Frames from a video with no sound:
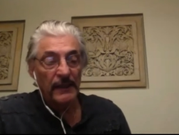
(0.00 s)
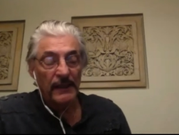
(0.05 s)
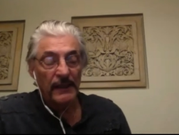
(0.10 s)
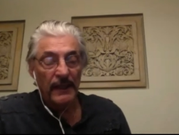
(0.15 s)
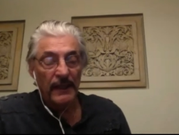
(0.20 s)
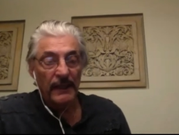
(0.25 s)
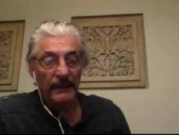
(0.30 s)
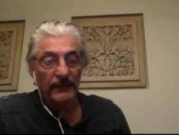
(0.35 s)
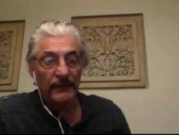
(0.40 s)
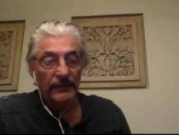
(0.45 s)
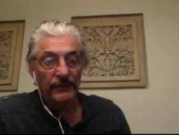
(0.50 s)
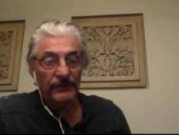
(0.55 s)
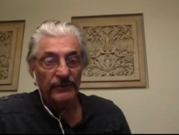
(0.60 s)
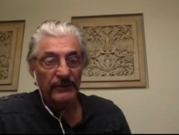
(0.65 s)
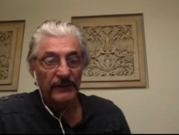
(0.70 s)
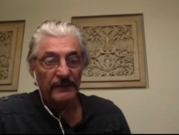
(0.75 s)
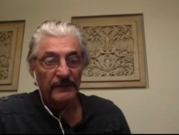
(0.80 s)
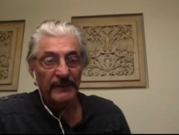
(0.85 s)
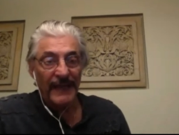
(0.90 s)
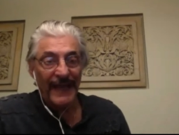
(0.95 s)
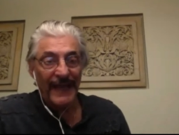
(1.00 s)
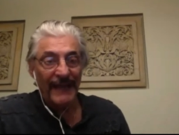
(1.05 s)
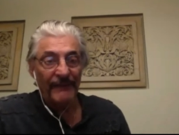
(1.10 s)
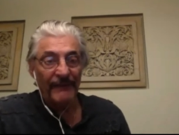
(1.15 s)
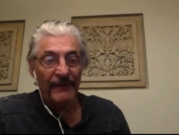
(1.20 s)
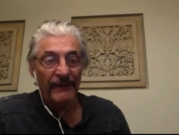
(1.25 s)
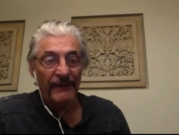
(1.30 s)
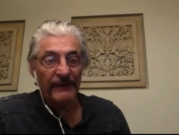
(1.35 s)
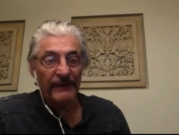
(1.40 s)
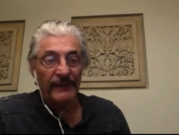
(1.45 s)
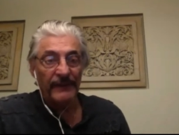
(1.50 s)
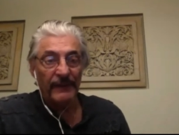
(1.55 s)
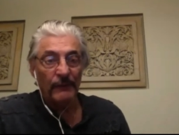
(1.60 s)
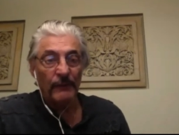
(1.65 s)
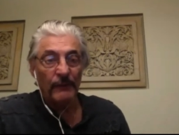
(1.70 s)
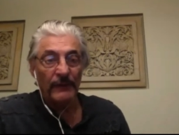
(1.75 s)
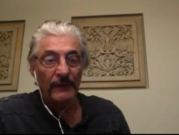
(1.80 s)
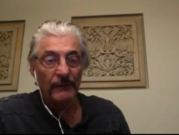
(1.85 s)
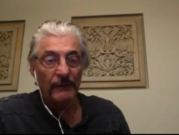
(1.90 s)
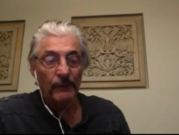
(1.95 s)
and you seem to have everything
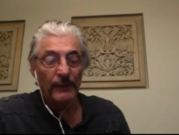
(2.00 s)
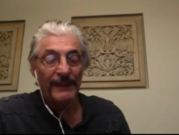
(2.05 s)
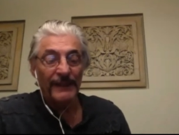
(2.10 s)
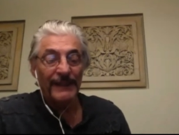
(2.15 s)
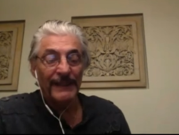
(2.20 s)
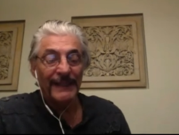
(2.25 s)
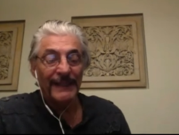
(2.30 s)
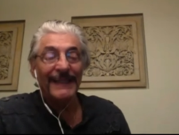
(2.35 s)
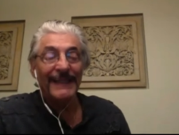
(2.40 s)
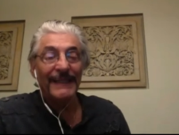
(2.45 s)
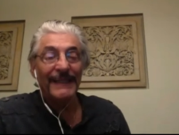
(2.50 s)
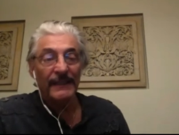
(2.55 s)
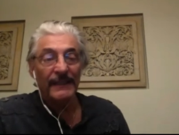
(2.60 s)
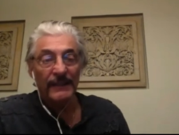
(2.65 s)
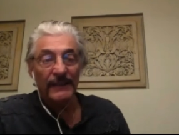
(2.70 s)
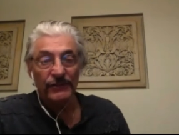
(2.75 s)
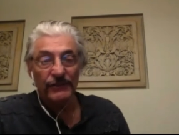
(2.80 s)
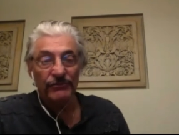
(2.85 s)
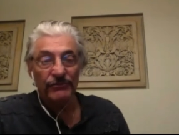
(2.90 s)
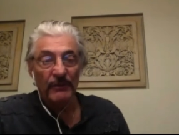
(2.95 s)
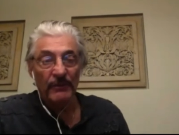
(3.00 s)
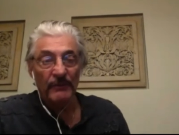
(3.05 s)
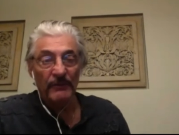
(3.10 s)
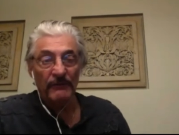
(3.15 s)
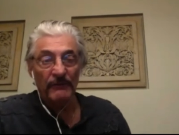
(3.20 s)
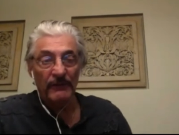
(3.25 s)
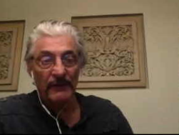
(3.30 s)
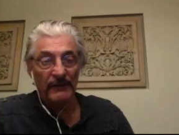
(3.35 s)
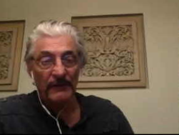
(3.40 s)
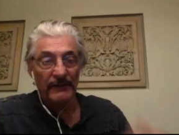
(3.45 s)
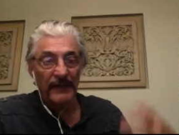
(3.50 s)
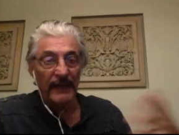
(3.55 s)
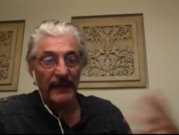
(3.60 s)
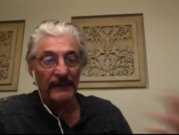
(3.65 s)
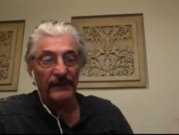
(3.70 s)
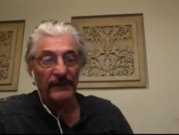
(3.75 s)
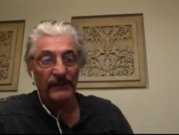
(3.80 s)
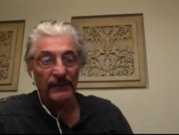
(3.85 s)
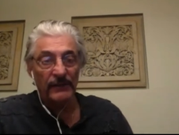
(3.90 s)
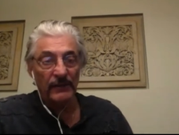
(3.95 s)
we we need in the drummer. We have
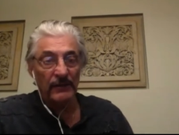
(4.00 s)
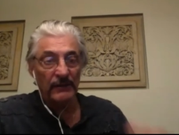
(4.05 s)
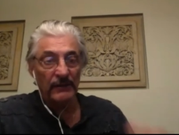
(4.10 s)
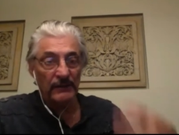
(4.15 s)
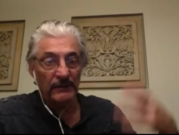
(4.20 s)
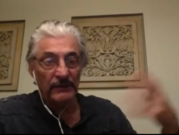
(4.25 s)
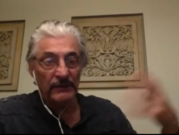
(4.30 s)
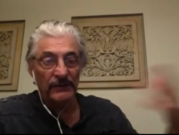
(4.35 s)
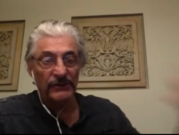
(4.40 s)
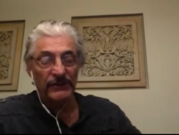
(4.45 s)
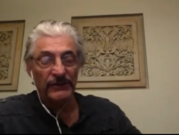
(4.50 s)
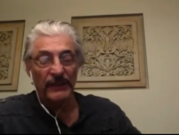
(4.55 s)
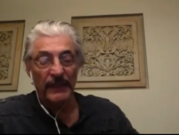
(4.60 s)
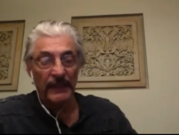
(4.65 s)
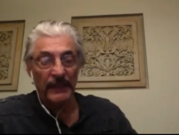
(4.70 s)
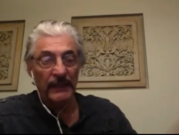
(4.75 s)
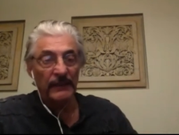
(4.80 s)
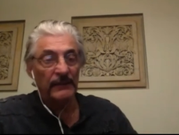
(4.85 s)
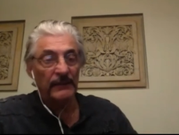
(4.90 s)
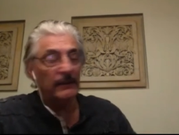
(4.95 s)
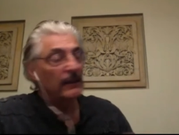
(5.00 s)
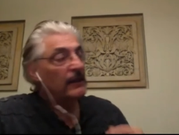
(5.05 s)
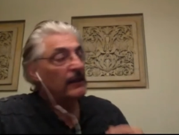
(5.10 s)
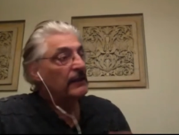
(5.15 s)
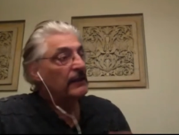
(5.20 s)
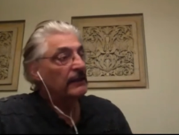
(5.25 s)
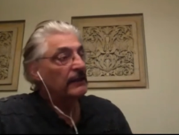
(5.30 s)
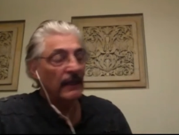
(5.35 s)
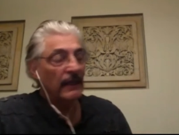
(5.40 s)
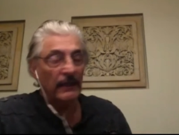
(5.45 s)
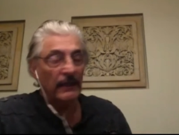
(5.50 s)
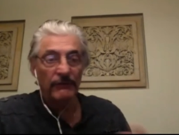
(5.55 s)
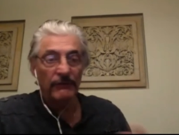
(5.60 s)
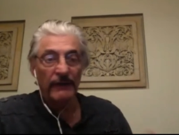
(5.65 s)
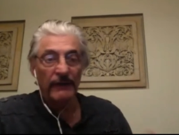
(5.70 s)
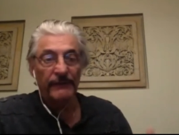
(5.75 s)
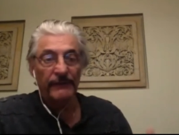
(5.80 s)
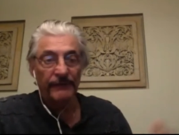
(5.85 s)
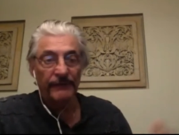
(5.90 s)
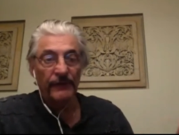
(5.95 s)
technical, and you sing, and got a
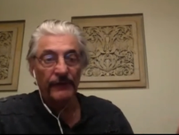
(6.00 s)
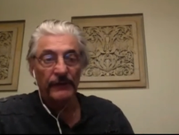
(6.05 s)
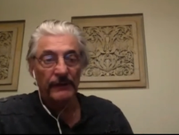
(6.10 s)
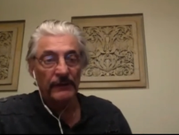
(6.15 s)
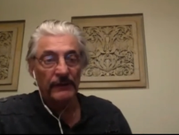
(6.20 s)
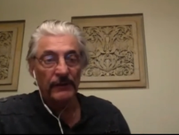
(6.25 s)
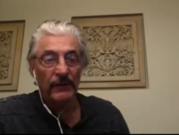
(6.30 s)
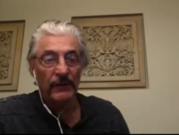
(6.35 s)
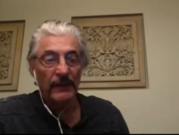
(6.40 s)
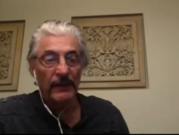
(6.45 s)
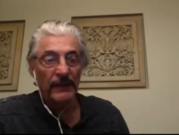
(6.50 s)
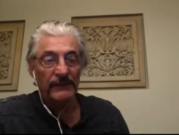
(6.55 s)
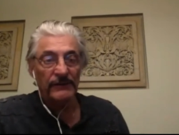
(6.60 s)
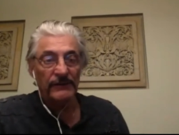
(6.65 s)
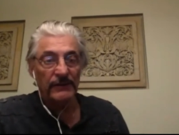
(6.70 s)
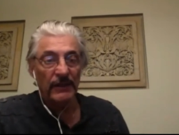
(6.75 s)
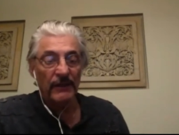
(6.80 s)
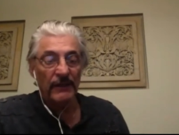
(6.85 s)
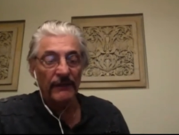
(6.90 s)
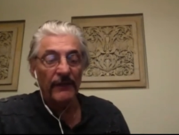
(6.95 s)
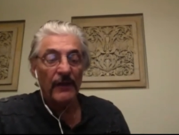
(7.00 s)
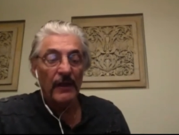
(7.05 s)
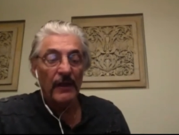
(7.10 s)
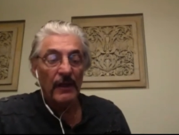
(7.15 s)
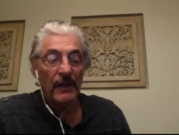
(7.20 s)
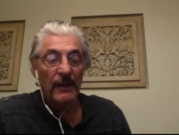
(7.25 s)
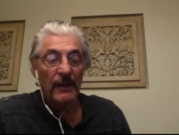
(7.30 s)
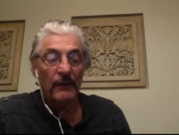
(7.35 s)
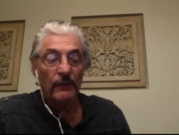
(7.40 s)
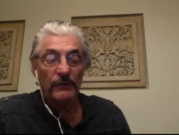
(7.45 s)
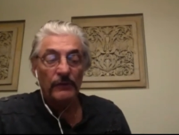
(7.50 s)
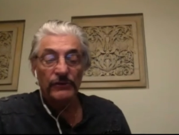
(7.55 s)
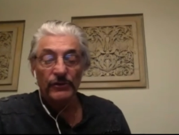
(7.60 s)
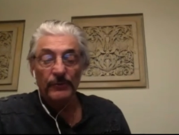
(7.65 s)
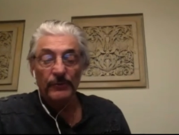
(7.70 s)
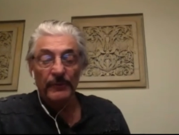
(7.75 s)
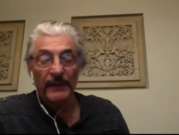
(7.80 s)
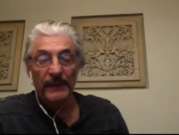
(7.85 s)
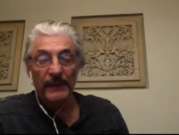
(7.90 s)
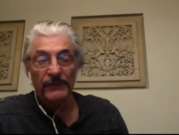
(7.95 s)
great foot, and all that stuff. Would you
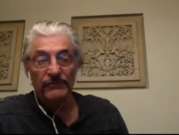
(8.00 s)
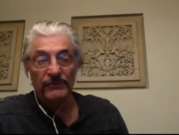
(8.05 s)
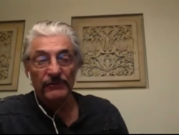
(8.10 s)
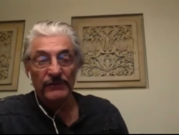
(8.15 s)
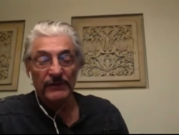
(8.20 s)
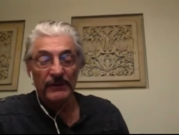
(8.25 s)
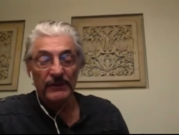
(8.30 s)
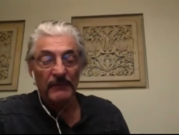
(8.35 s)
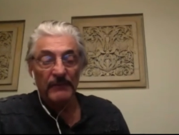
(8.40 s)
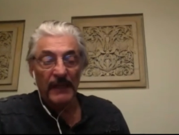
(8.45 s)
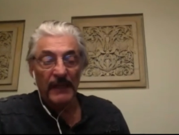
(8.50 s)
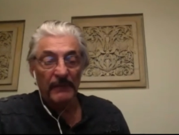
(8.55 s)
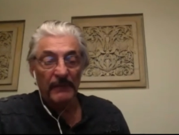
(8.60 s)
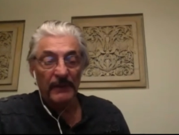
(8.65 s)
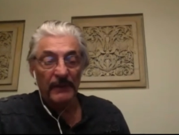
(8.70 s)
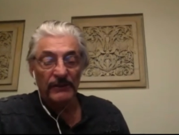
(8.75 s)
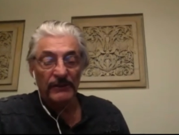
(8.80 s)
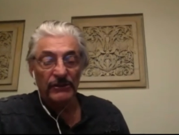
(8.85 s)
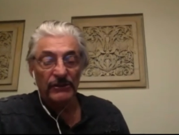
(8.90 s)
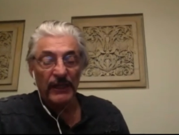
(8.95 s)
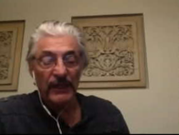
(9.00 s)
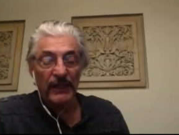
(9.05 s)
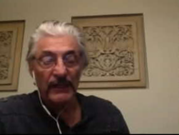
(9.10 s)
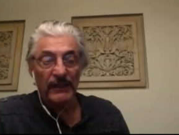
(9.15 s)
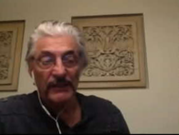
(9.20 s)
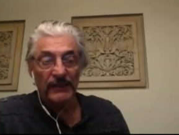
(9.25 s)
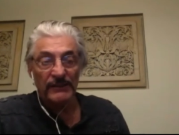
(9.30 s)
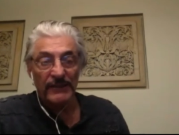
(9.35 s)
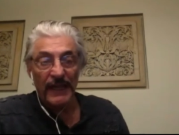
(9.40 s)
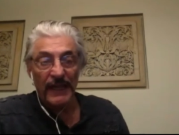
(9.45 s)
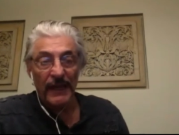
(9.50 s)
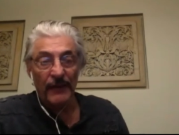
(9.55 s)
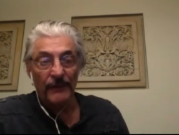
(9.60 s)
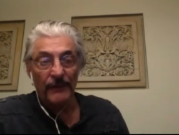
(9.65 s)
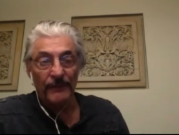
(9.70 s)
be interested maybe in checking us out?